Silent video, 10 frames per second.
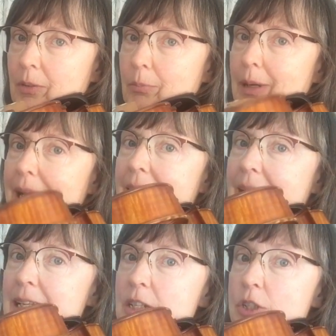My
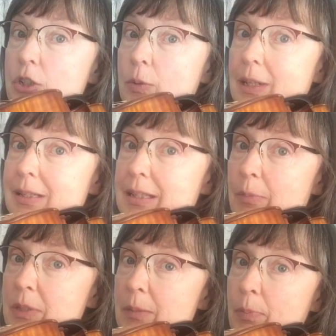hand is doing
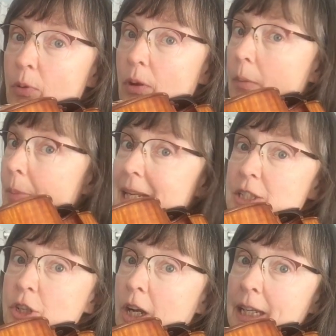some support, but
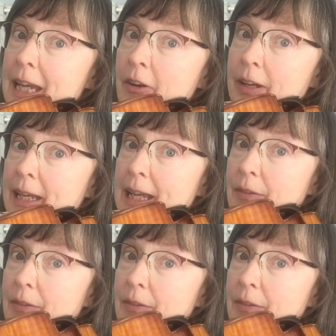it's not carrying